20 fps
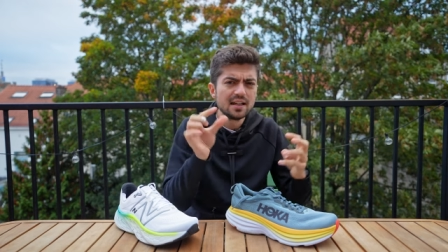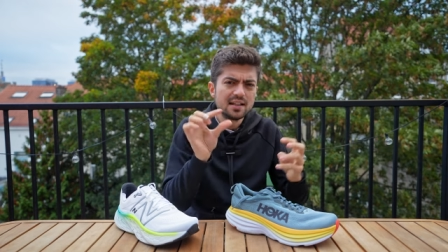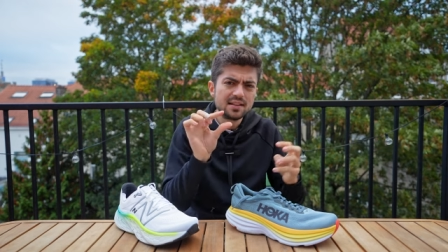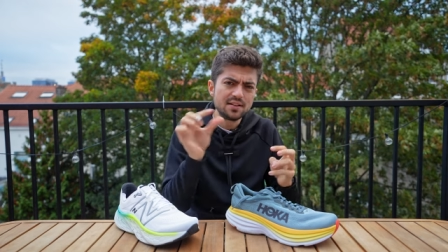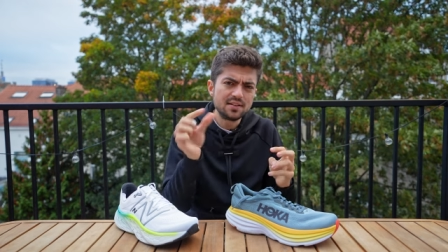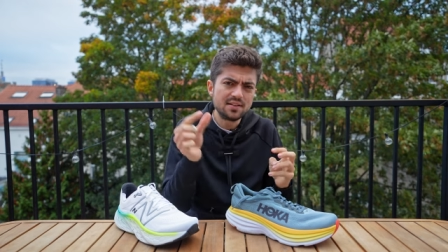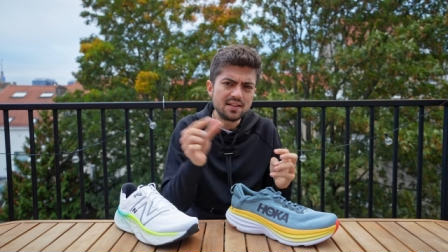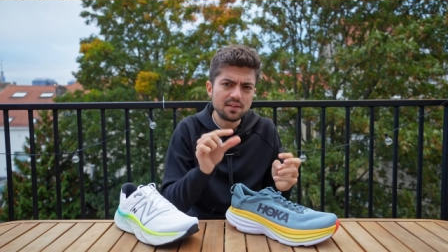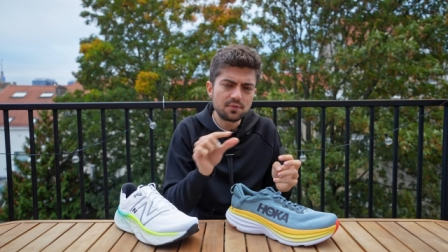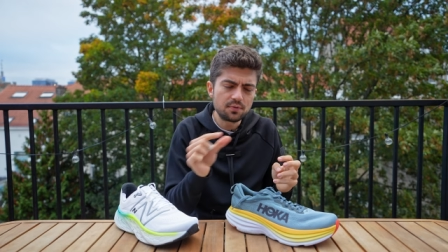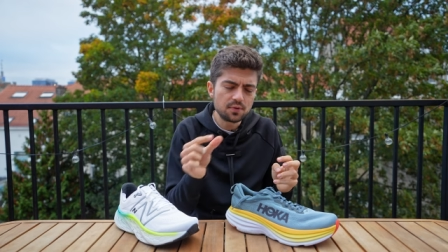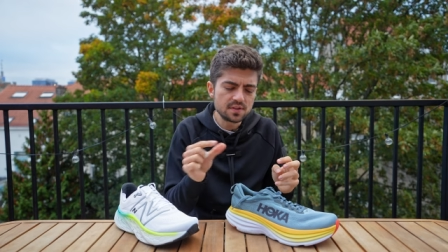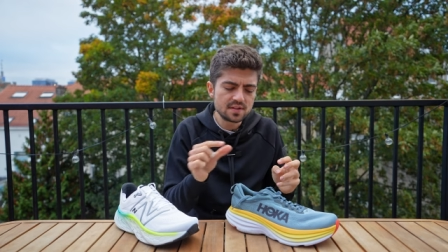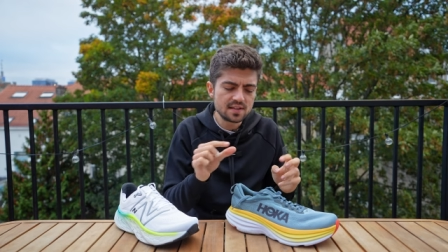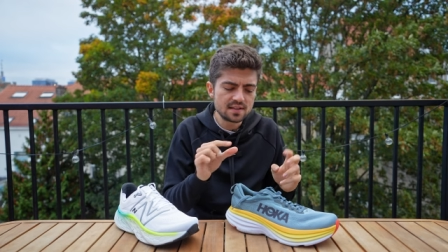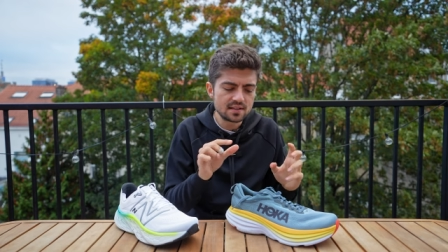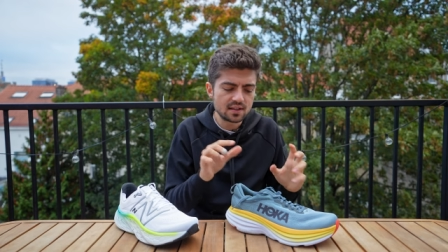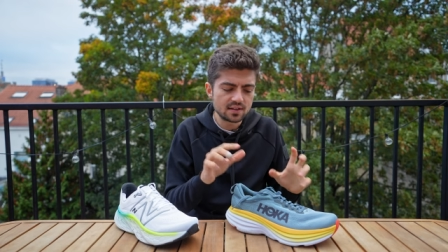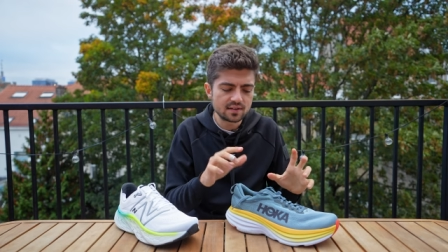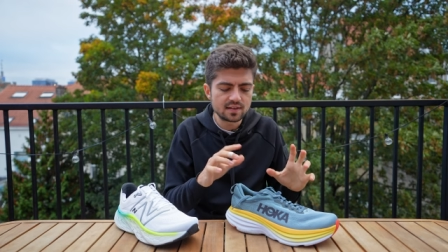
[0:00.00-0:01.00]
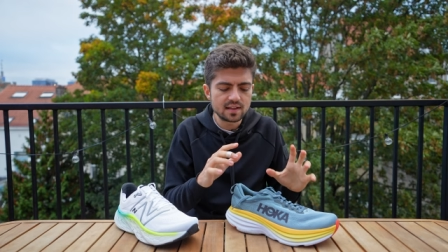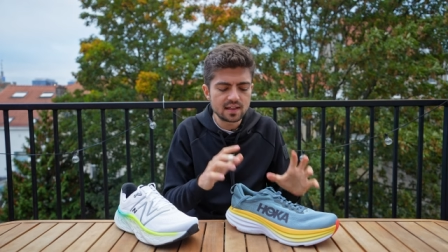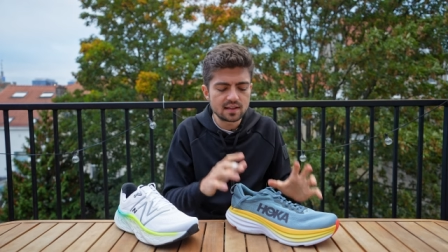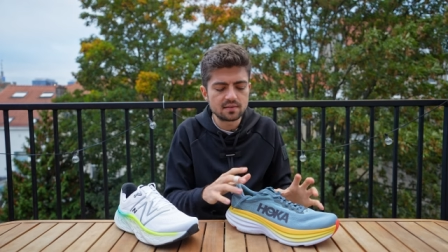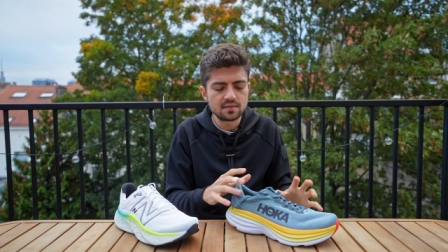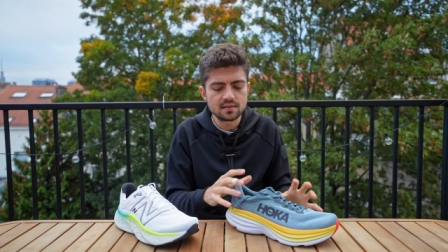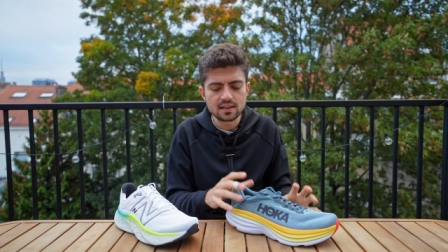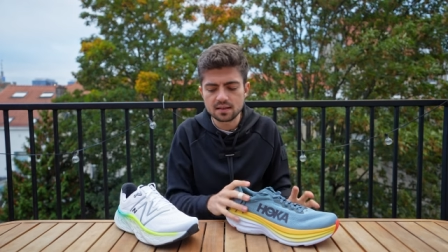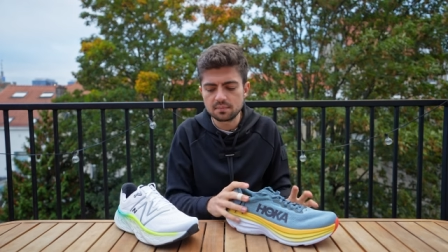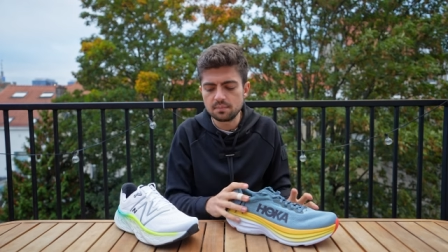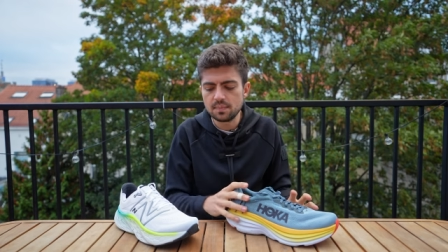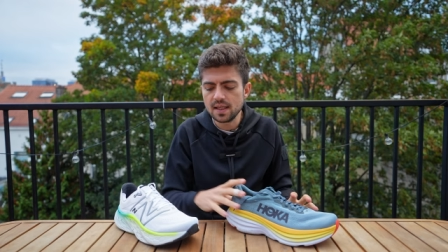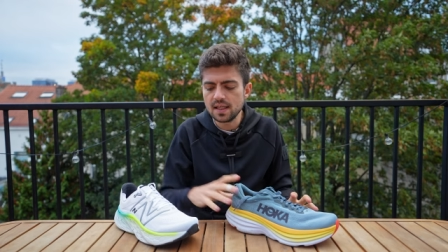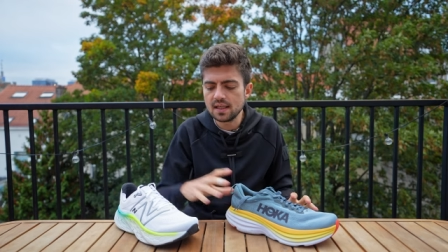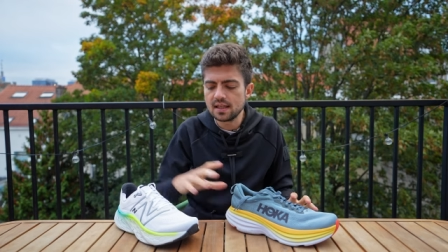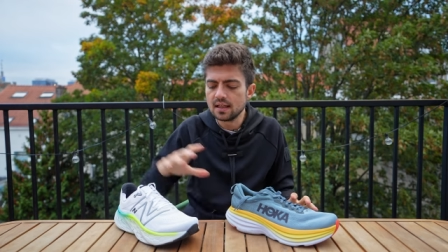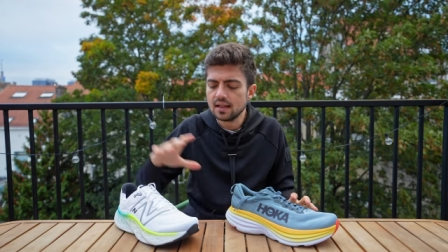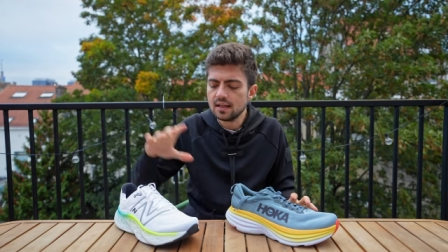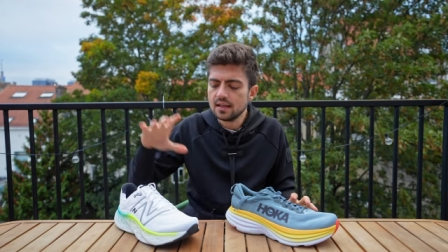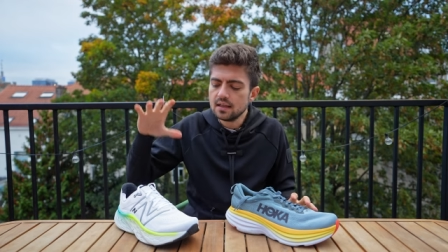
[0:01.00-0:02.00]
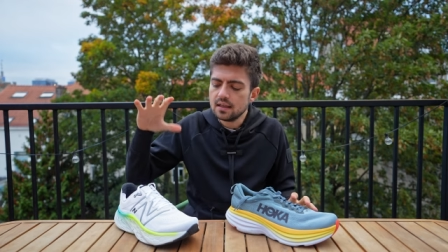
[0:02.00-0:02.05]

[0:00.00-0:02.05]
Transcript: The difference is not that big.